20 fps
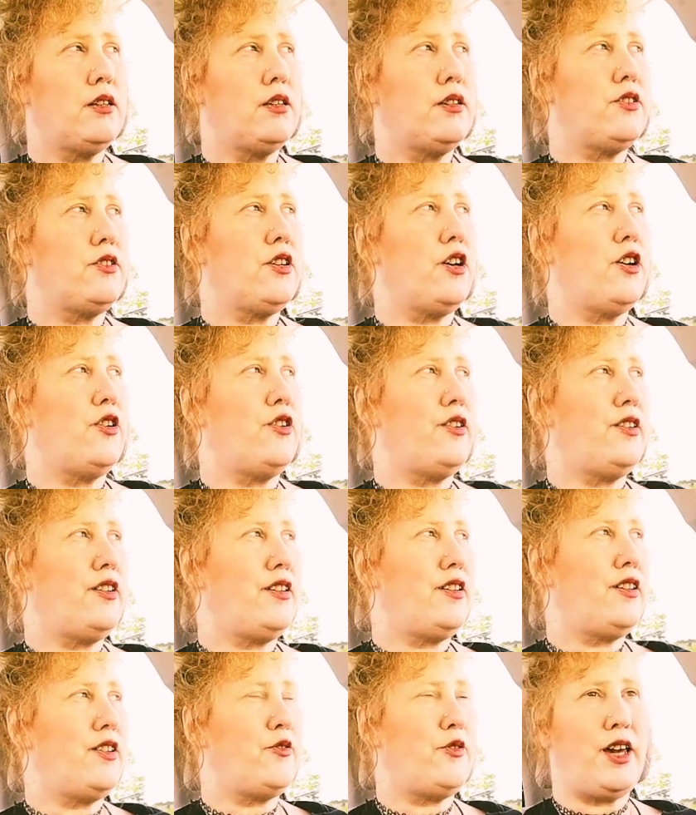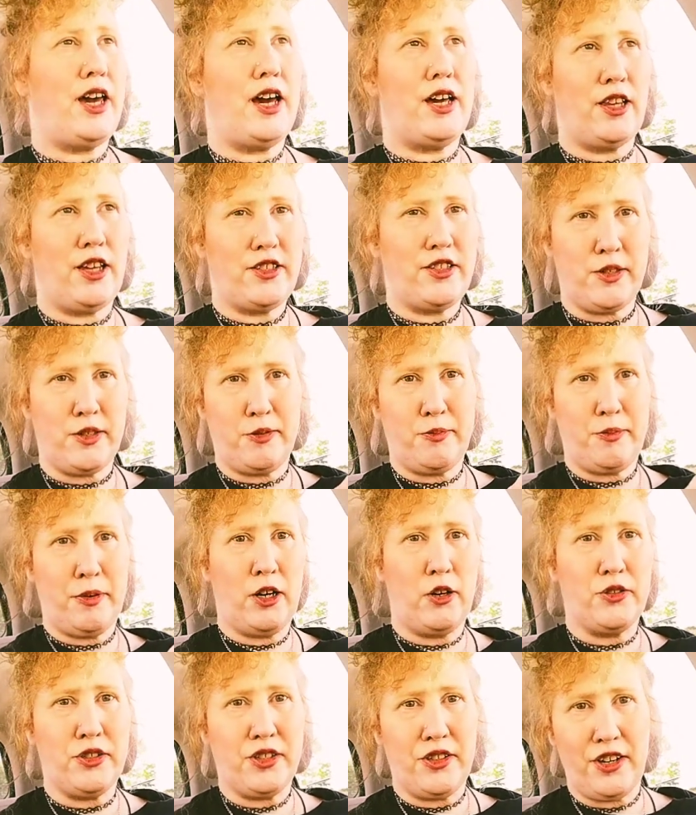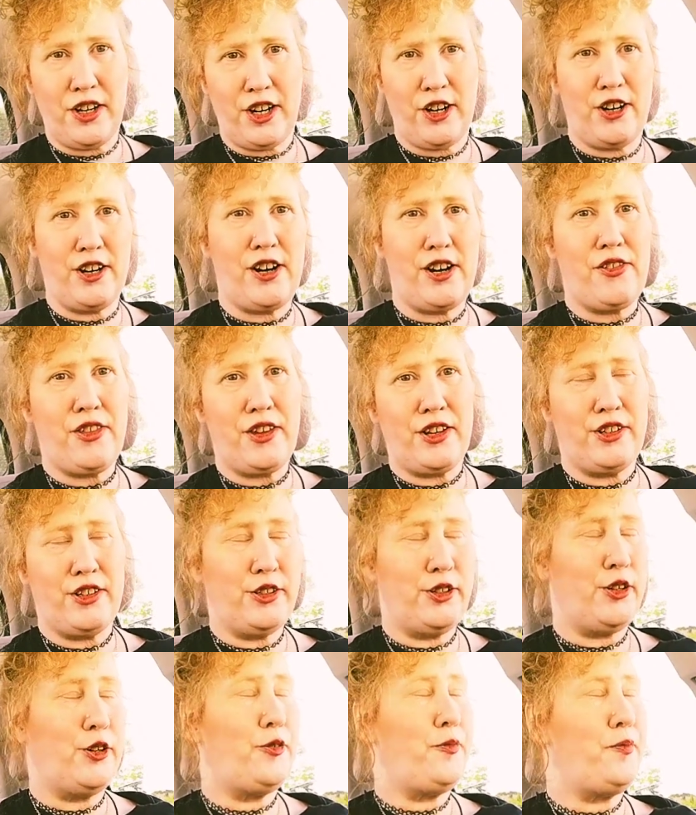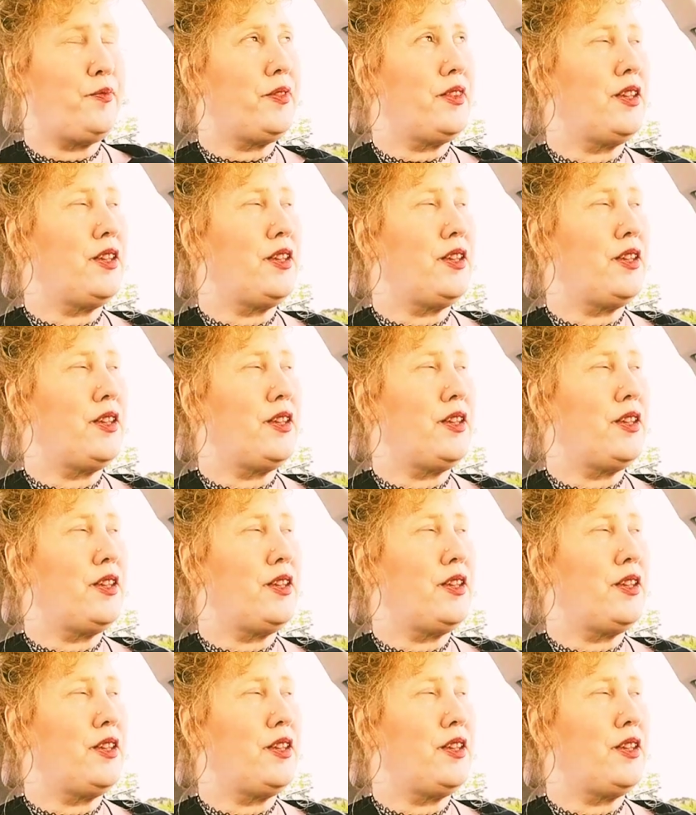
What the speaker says: So we had lots of sparrows in there and everything too.